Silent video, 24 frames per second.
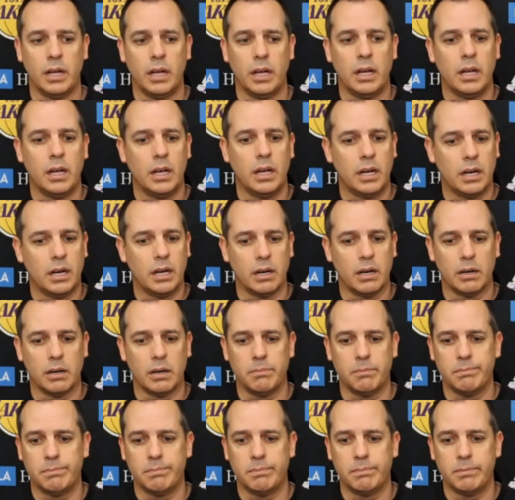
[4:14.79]

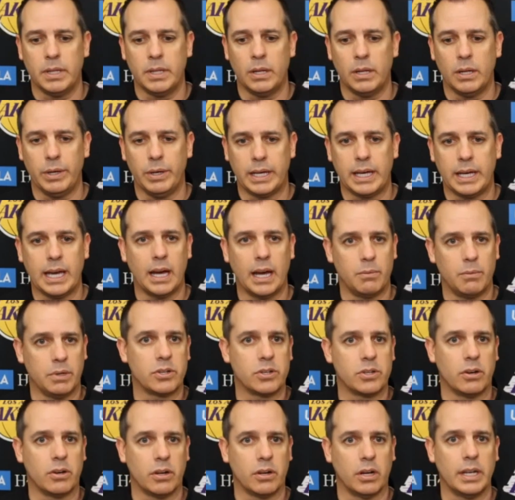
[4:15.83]
um, you know, he can not
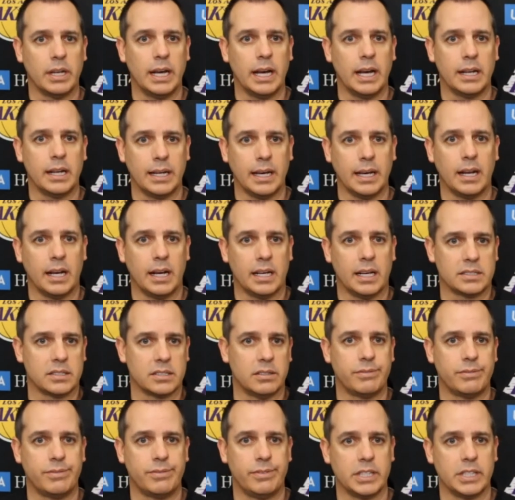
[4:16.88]
return on that date as
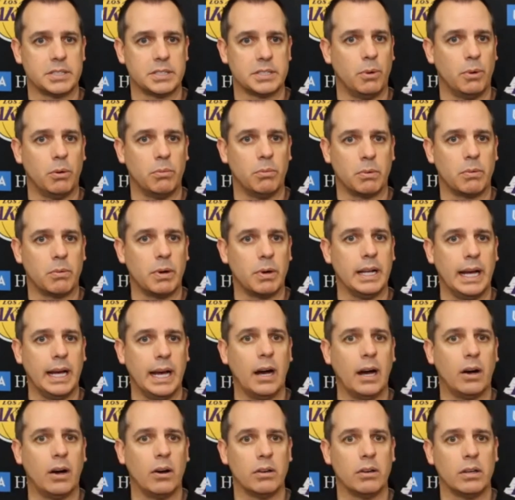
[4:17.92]
of this moment right
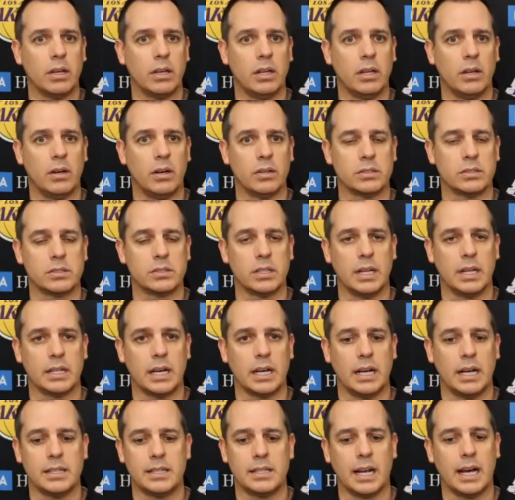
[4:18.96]
now, you know, so that
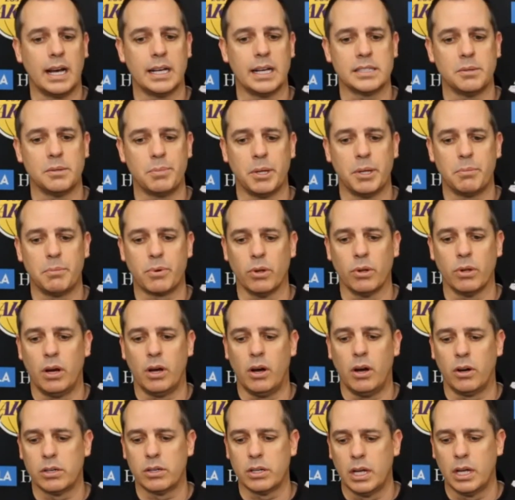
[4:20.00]
that, that hasn't been
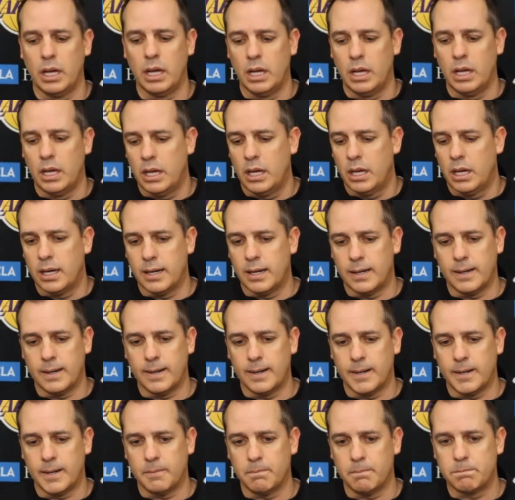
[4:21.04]
prolonged.
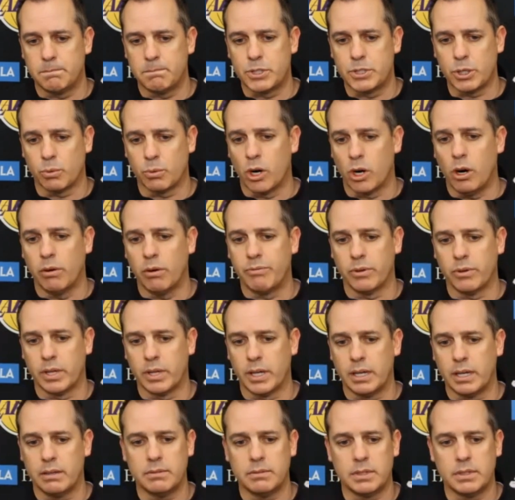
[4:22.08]
Um, so we're hopeful
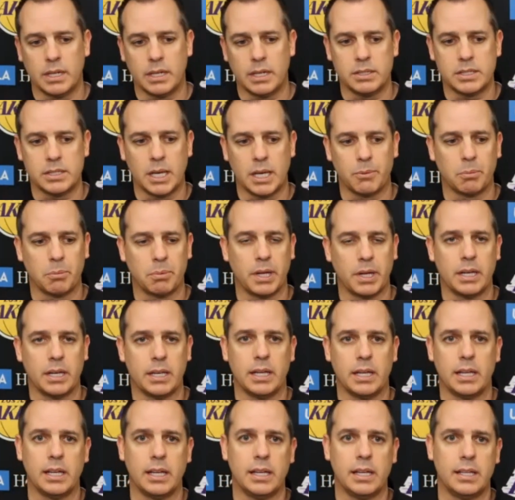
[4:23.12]
that, that he's able to play in the,
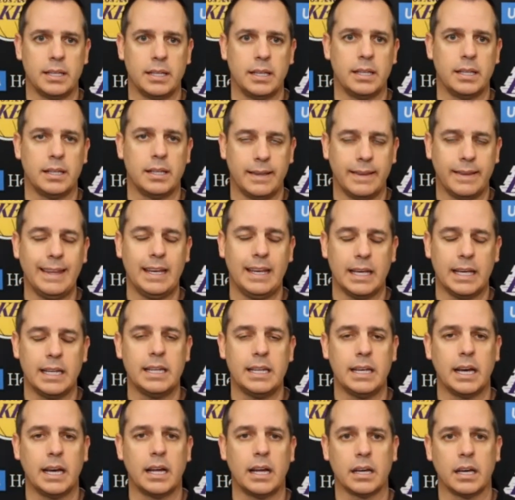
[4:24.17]
in the, in the
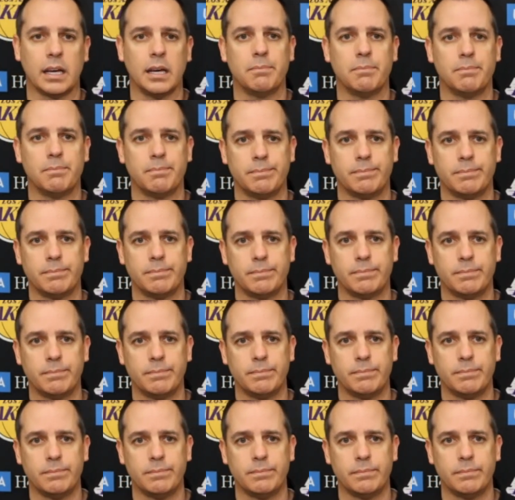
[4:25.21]
Indiana game. And
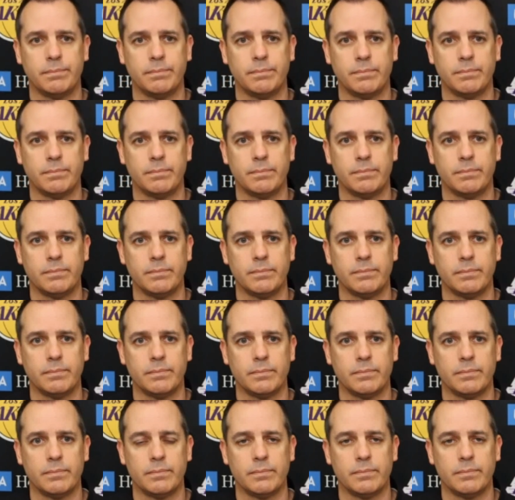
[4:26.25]
then, and then secondly, I, I
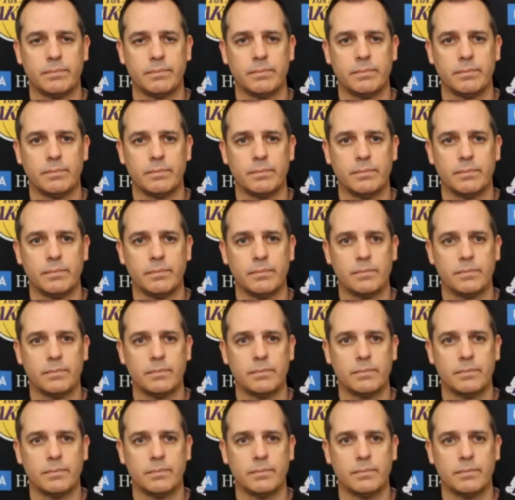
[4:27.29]
guess um,